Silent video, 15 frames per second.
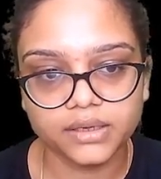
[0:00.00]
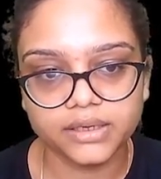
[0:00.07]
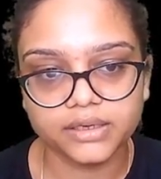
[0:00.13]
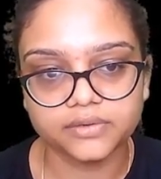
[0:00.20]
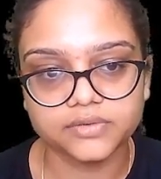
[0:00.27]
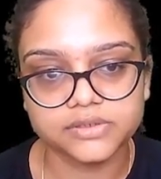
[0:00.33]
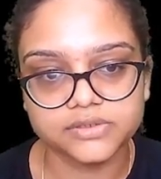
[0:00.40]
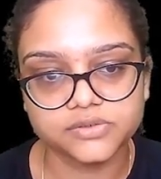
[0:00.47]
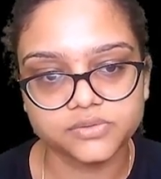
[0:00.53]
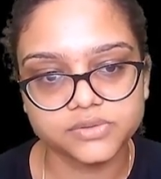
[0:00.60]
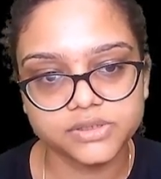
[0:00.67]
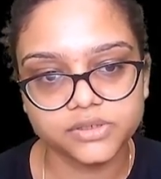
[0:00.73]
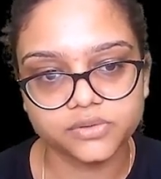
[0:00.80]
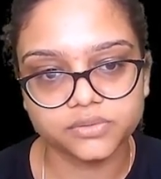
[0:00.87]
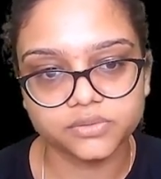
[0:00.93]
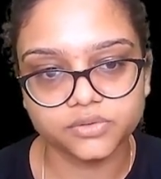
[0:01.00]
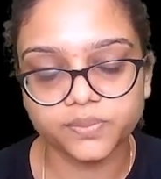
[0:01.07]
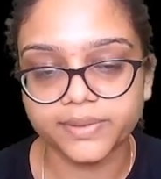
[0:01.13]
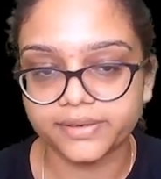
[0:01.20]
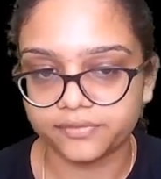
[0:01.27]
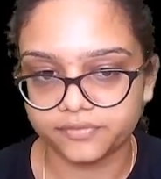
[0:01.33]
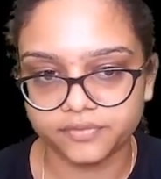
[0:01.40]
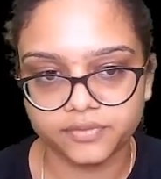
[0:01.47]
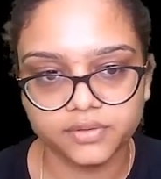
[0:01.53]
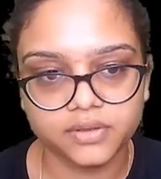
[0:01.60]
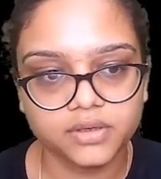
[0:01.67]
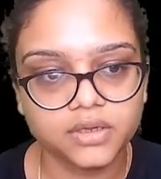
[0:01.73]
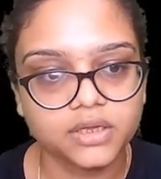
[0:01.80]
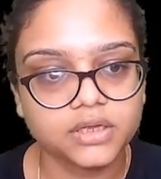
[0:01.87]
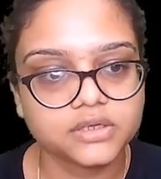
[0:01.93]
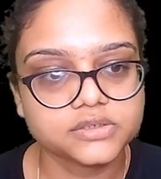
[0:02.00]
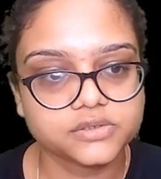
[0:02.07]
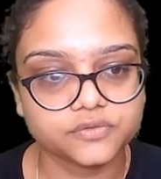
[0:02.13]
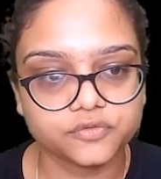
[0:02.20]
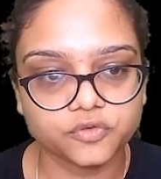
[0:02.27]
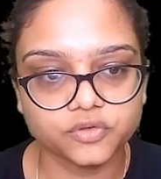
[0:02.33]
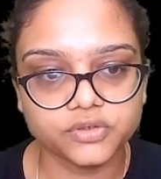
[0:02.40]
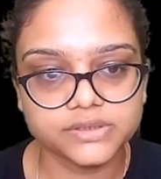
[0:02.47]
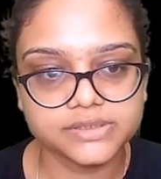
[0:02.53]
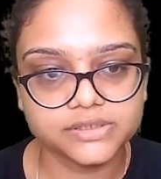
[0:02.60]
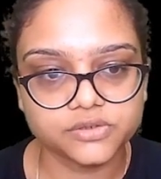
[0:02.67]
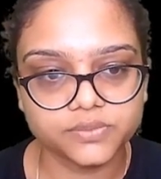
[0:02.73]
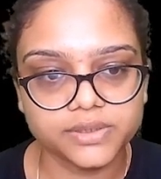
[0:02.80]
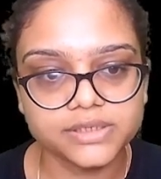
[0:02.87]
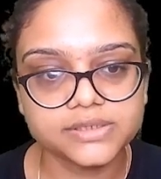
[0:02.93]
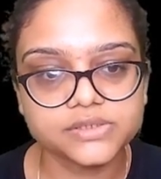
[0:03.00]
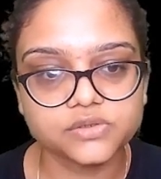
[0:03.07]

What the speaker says: equals to 12. So 4 is a 12,